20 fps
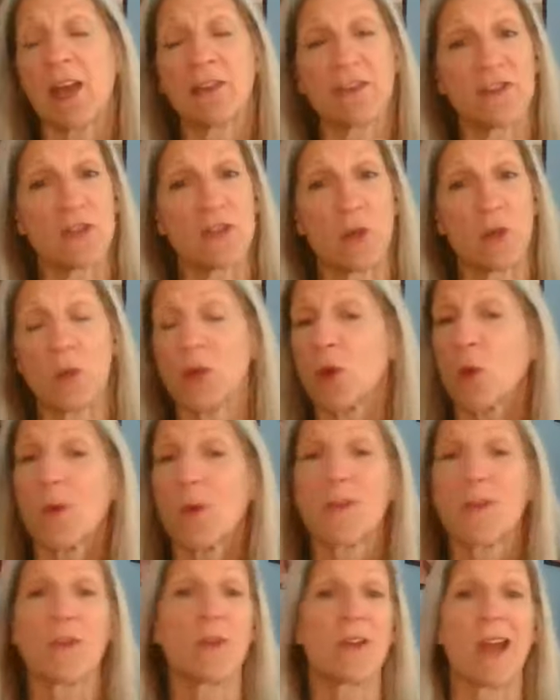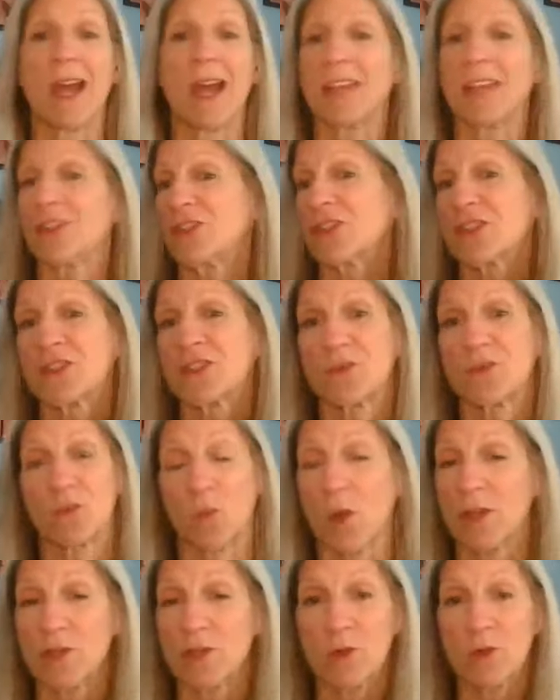else do it or whether or not you just
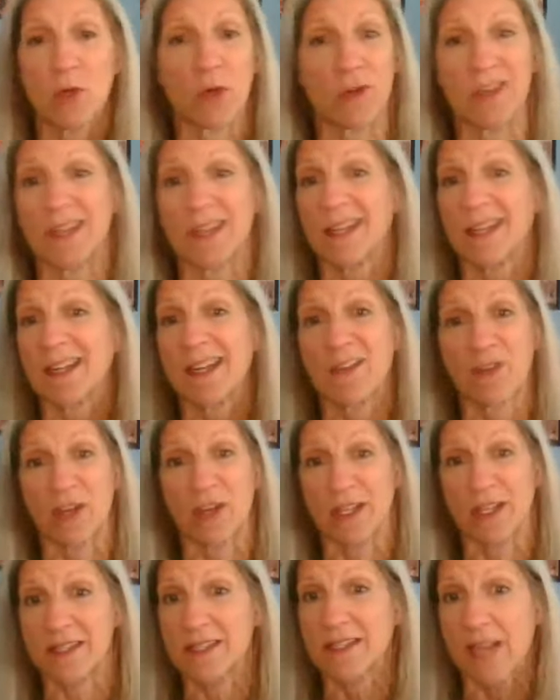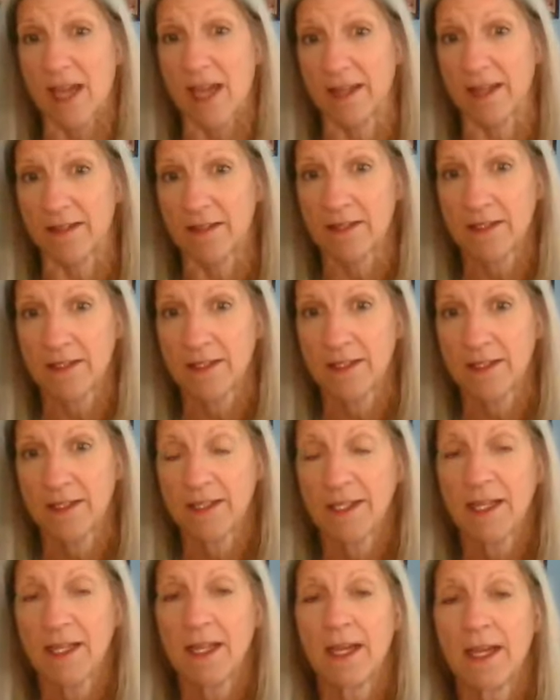want to agree that it never gets done.
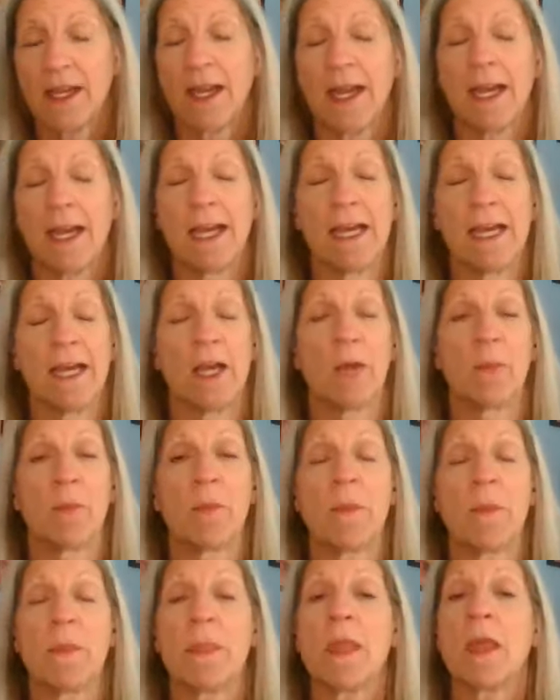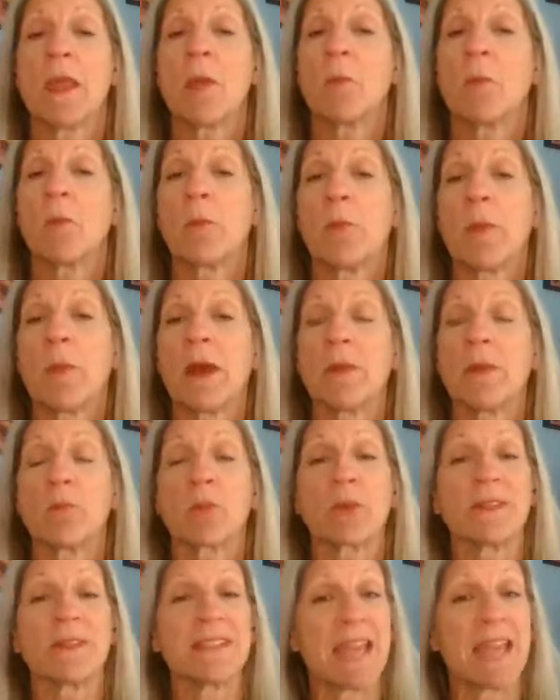Um, but
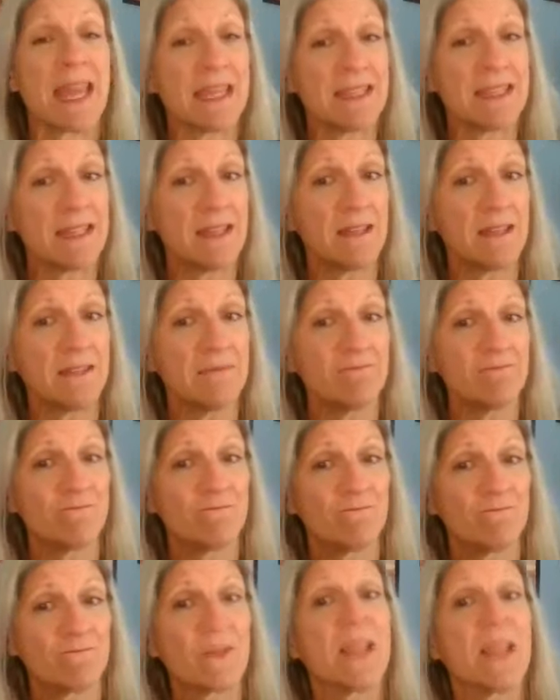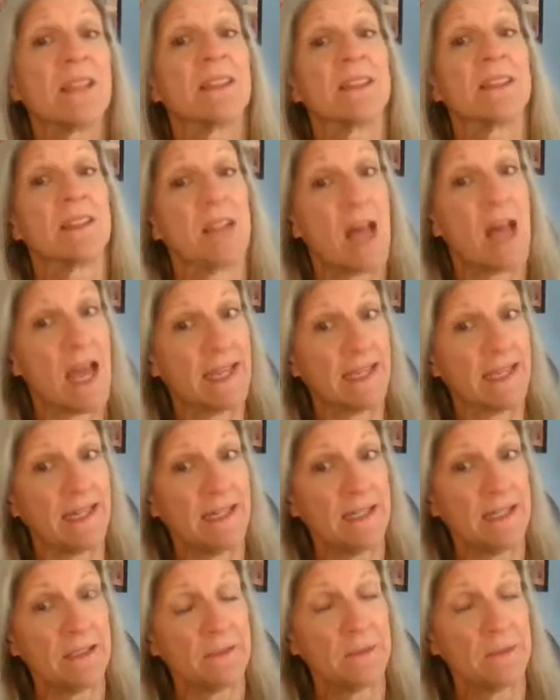pretending,
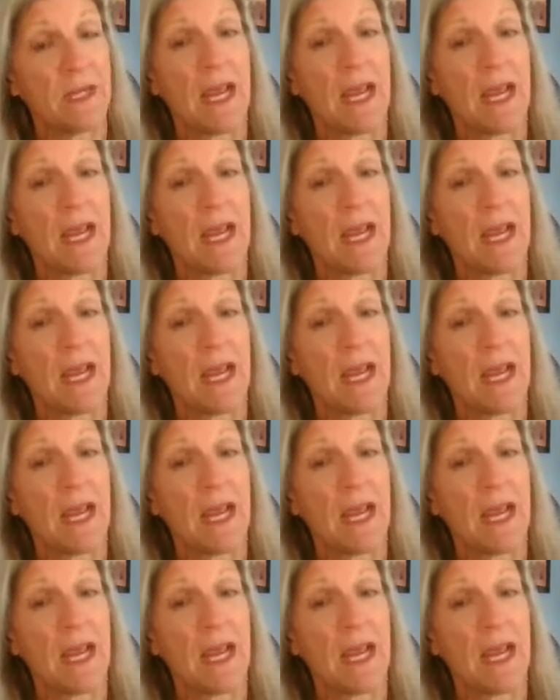lying,